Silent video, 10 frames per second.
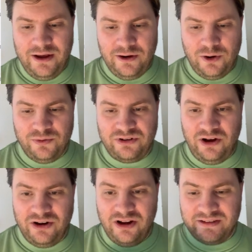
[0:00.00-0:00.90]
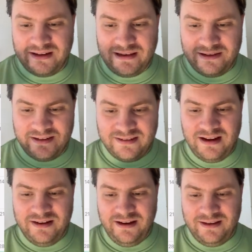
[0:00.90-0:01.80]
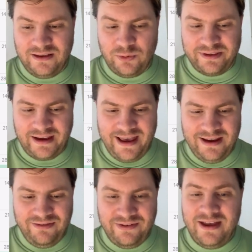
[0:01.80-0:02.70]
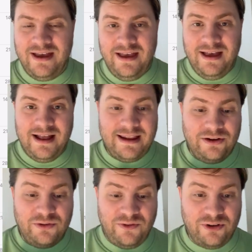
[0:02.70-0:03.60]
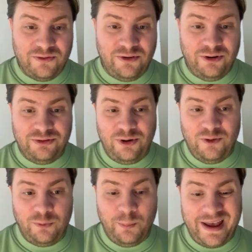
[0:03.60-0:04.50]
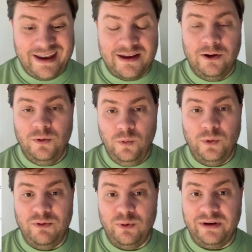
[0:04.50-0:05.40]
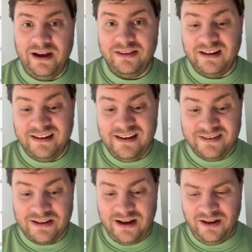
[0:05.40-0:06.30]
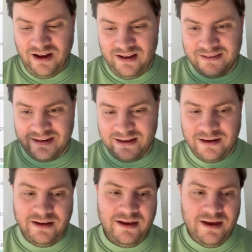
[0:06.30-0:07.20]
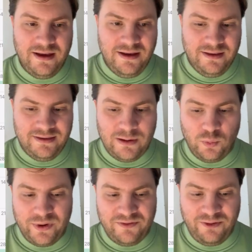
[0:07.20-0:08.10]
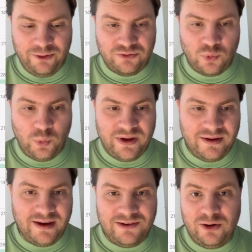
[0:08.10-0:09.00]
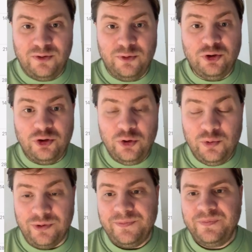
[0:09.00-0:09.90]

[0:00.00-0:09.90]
goes on until the Sunday the 28th. And then on 31st of May, we will get the Kizuna until the first weekend of June.